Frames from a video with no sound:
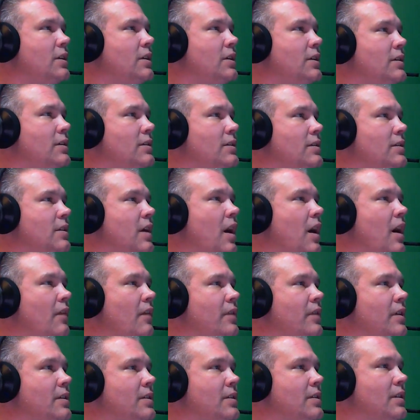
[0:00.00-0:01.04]
is
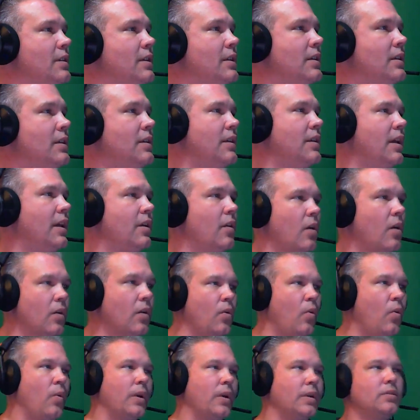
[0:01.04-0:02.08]
obviously they are
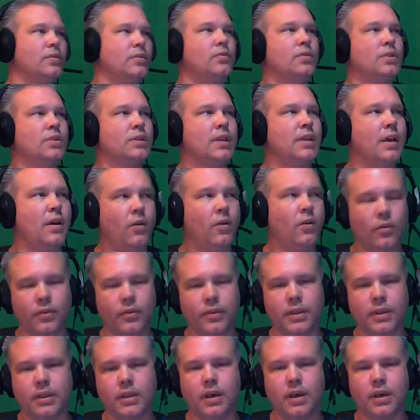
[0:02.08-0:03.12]
going to sell
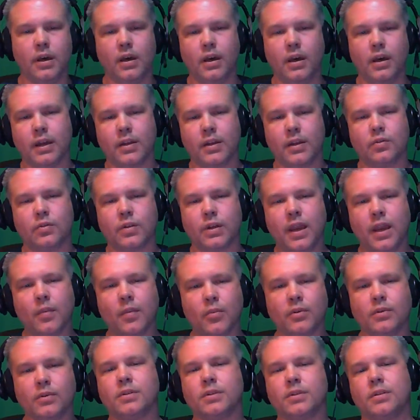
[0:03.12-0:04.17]
the extra
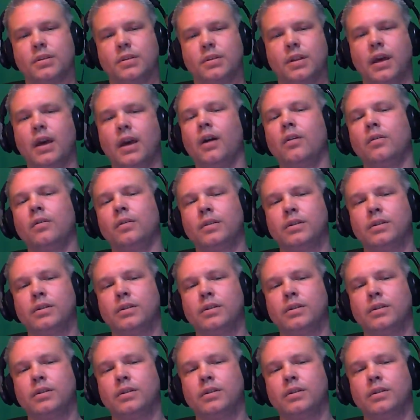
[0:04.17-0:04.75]
cameras now.